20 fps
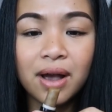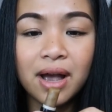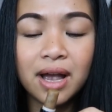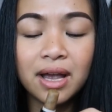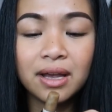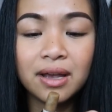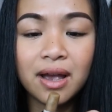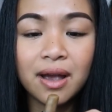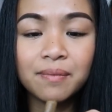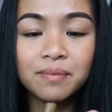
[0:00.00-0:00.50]

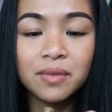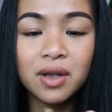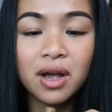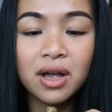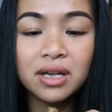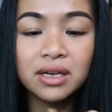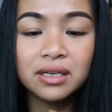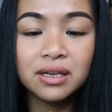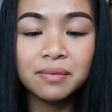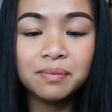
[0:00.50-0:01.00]
I, I'm
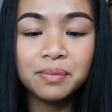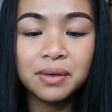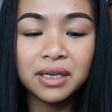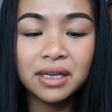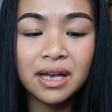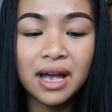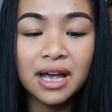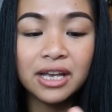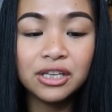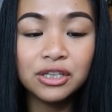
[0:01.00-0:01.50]
not a
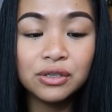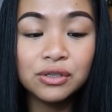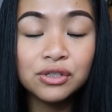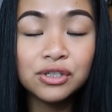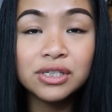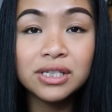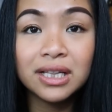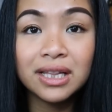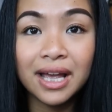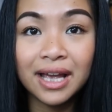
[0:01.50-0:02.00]
big, I
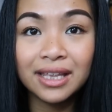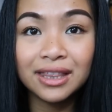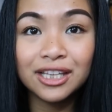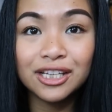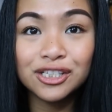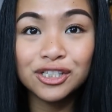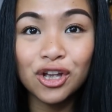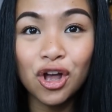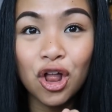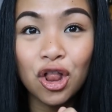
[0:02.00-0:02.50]
used to like
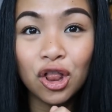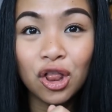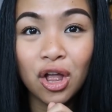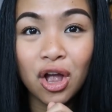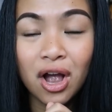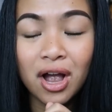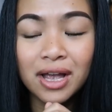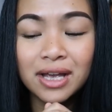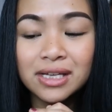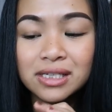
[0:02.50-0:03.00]
this a
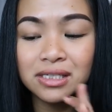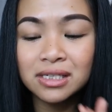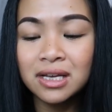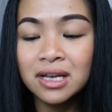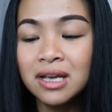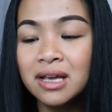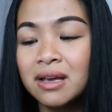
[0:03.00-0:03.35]
lot,